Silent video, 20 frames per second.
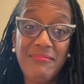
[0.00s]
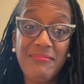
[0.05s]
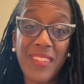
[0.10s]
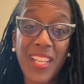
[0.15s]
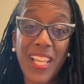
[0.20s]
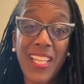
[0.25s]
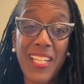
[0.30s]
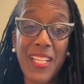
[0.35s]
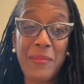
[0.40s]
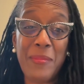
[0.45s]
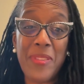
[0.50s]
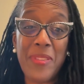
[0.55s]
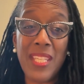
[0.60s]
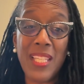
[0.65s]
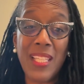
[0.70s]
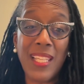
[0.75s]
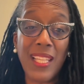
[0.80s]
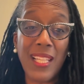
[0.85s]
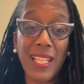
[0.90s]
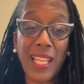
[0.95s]
And I'm
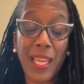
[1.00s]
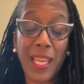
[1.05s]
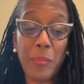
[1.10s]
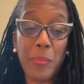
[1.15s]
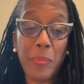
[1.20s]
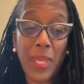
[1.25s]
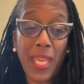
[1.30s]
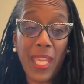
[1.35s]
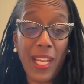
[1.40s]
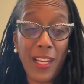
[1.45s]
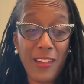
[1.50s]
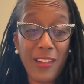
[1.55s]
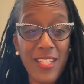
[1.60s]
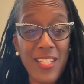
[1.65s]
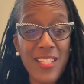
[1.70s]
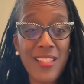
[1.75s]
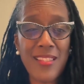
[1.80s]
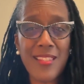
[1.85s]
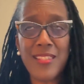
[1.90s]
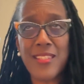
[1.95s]
thinking that
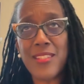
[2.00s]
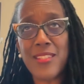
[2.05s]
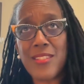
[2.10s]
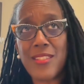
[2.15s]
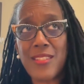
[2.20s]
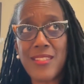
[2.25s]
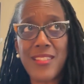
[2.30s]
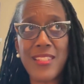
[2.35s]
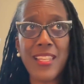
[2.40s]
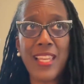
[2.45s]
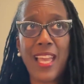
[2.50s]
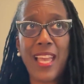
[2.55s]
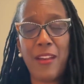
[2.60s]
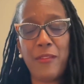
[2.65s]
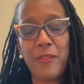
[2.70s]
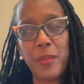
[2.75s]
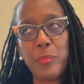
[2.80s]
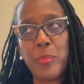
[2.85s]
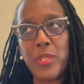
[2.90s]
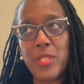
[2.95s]
parents
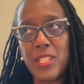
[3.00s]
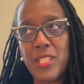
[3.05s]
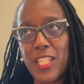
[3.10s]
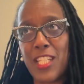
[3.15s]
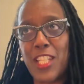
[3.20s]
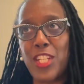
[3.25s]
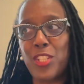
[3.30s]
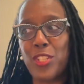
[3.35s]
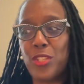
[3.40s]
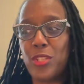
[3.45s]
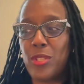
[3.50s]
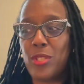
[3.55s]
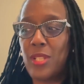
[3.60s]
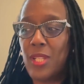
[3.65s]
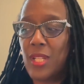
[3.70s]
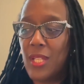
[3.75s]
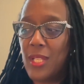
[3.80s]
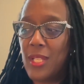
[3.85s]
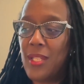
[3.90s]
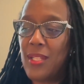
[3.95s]
have a particular
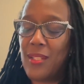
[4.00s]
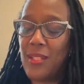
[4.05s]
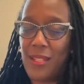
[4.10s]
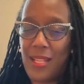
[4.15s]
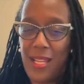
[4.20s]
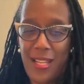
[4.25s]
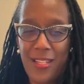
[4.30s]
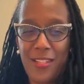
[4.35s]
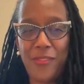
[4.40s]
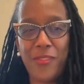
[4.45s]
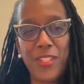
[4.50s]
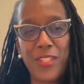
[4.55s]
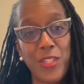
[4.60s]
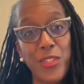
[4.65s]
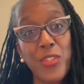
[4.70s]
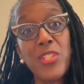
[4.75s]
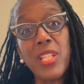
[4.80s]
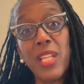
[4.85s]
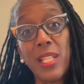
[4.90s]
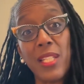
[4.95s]
kind of
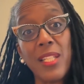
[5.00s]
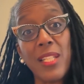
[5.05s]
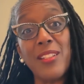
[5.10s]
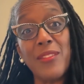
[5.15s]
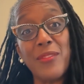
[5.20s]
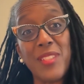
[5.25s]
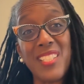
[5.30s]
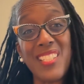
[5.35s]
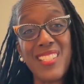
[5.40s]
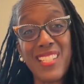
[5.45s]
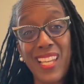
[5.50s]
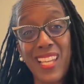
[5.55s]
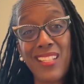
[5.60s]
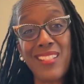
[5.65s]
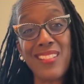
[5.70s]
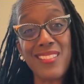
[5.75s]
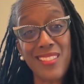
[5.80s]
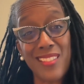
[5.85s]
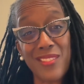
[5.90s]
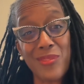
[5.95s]
understanding of this
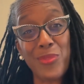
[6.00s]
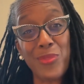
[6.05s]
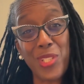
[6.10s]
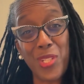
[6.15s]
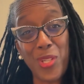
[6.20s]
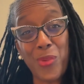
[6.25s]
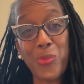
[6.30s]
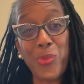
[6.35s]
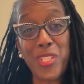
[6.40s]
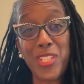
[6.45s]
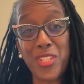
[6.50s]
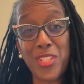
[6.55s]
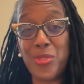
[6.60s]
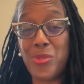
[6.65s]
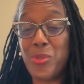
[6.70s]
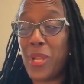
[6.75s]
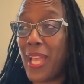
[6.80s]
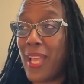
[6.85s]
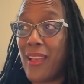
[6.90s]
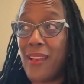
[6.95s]
text. You know, when
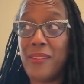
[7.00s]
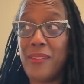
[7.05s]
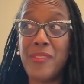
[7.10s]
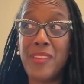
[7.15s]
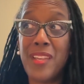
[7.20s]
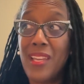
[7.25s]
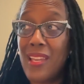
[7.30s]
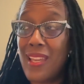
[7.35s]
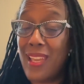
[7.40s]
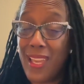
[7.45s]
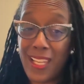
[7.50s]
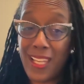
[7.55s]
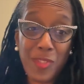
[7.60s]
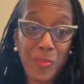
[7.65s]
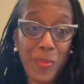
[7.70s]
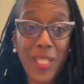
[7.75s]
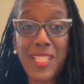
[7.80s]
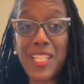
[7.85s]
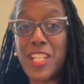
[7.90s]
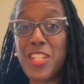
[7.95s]
you have
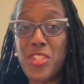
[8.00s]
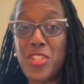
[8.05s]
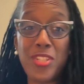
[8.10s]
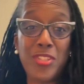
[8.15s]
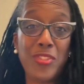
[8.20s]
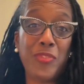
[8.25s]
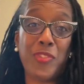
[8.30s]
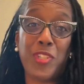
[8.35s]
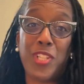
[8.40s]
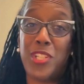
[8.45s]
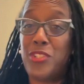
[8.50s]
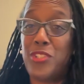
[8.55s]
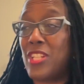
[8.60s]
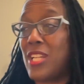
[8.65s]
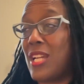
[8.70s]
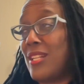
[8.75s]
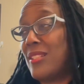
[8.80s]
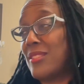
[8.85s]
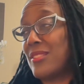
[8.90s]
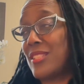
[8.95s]
expectations for your
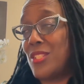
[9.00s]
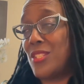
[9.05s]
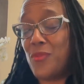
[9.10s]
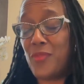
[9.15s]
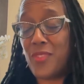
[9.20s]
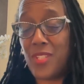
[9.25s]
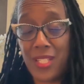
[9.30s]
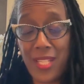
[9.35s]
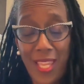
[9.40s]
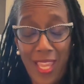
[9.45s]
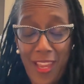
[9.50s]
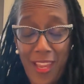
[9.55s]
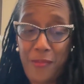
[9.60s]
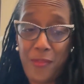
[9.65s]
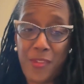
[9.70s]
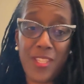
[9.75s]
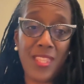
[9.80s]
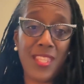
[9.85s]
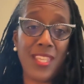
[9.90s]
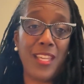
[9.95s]
child and you've done
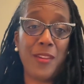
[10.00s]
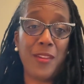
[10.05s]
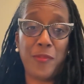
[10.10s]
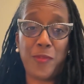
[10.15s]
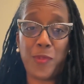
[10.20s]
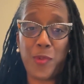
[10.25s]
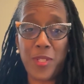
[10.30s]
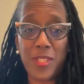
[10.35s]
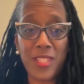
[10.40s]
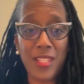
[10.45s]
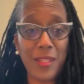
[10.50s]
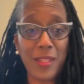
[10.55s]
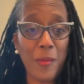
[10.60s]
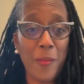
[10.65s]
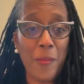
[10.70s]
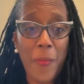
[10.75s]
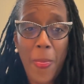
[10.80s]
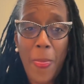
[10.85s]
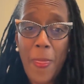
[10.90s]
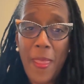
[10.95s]
everything for
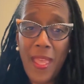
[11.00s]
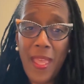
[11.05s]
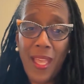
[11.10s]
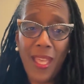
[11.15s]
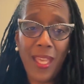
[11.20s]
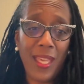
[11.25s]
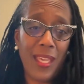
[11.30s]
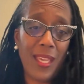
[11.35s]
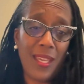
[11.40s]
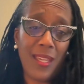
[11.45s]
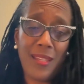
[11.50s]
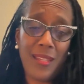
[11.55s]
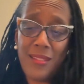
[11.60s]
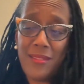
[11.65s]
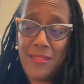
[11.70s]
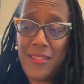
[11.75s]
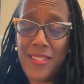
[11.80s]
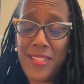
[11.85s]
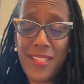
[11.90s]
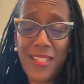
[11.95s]
them
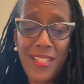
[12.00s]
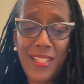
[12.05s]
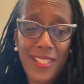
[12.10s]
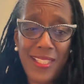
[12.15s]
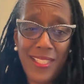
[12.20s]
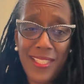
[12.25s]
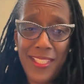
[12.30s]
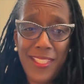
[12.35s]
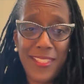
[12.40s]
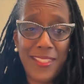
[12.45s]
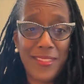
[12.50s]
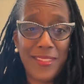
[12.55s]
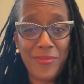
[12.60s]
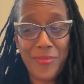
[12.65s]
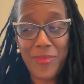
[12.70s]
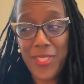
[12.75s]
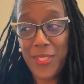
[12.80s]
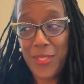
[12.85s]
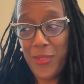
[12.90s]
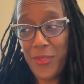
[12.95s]
and
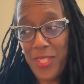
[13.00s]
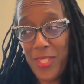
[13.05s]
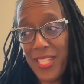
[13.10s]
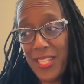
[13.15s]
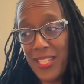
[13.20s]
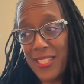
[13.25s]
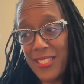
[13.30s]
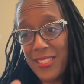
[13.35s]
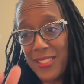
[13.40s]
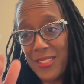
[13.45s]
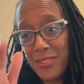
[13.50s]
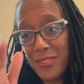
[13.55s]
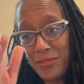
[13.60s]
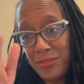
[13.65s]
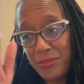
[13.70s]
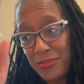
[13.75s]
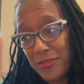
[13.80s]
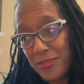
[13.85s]
you know they kind of